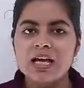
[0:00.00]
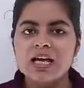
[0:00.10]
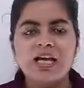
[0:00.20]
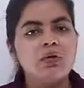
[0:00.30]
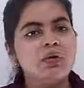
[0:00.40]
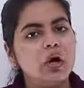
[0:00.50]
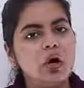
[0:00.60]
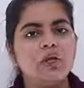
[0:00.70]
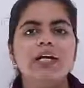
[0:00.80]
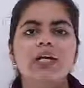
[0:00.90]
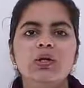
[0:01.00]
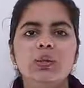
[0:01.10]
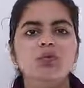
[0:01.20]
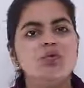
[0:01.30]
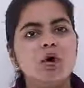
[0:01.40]
Now we already know
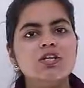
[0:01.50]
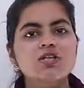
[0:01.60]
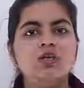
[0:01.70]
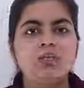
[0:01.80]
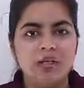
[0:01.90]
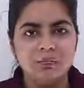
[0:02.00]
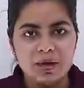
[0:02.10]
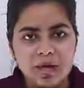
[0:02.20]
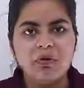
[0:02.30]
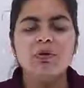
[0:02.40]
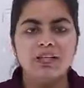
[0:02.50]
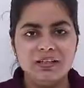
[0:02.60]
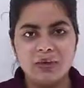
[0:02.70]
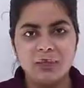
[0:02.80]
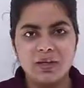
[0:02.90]
what do you mean by
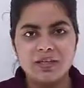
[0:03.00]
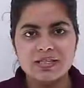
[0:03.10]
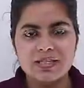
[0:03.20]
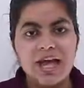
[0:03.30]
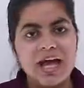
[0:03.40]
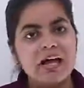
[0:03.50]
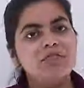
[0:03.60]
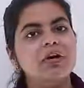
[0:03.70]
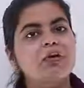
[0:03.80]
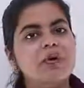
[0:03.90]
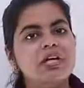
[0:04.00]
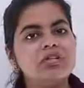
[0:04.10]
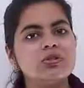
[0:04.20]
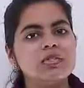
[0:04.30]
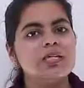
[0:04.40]
collinear points and we are going
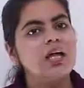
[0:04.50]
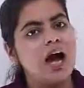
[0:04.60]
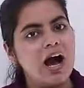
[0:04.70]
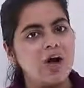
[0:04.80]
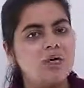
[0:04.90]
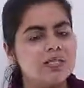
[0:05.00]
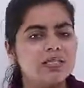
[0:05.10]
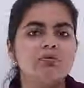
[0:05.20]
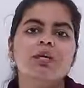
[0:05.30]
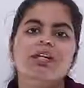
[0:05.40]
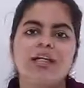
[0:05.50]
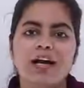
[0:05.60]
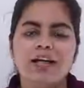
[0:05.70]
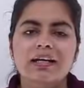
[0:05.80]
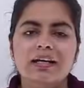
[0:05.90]
to see how is
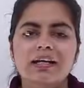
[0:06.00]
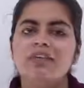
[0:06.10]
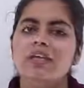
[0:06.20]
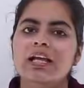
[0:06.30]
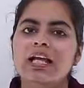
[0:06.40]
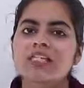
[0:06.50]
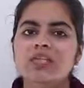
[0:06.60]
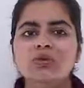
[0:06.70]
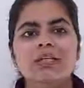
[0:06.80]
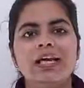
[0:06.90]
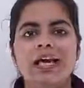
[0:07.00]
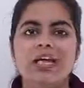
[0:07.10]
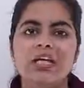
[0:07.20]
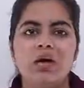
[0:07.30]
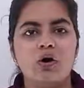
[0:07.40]
collinearity related to the
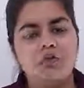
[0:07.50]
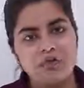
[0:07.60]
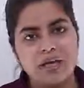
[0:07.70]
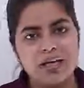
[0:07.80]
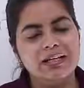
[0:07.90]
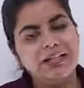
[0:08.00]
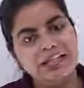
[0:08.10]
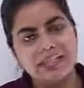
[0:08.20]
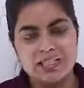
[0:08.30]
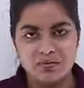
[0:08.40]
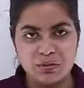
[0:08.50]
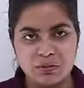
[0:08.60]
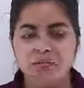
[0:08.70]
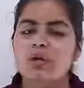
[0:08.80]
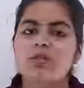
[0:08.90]
area of triangle in this video.
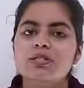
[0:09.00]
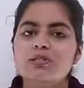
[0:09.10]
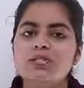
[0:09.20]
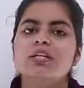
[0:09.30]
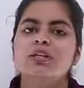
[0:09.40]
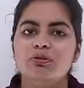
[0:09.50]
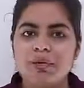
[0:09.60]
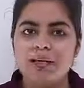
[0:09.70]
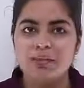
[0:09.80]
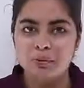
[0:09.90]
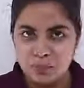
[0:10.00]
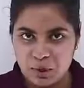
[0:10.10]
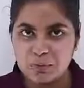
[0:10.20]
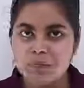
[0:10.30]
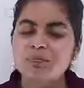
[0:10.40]
We'll also see a numerical
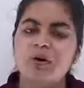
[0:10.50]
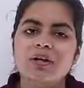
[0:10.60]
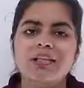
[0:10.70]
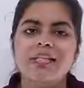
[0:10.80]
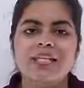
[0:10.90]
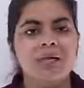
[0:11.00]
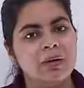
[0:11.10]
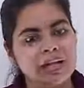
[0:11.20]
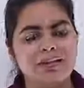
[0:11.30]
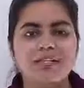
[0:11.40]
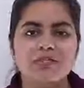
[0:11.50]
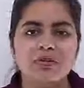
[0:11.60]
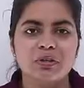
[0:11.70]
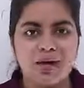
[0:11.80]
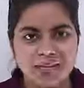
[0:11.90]
problem on the same in this
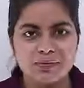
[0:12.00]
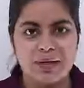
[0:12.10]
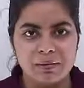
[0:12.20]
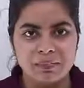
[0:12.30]
video as well.